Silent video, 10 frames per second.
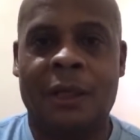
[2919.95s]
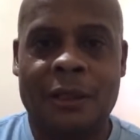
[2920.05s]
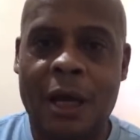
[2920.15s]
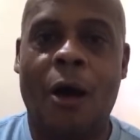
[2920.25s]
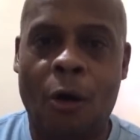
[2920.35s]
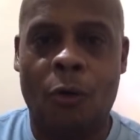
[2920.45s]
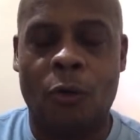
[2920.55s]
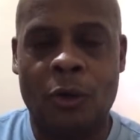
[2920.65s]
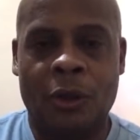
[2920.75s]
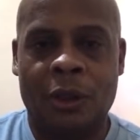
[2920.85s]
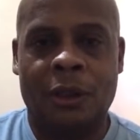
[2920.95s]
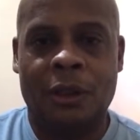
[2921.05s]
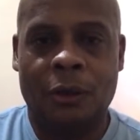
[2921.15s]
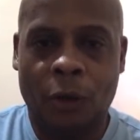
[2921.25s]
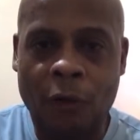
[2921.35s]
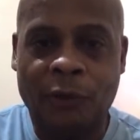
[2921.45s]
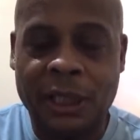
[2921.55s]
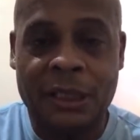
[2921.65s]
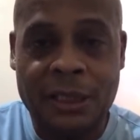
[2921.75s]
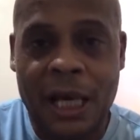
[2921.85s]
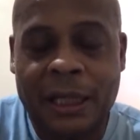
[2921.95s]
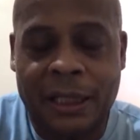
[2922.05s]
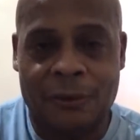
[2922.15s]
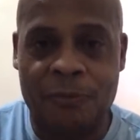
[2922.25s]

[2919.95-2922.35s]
No, Louisville, Kentucky's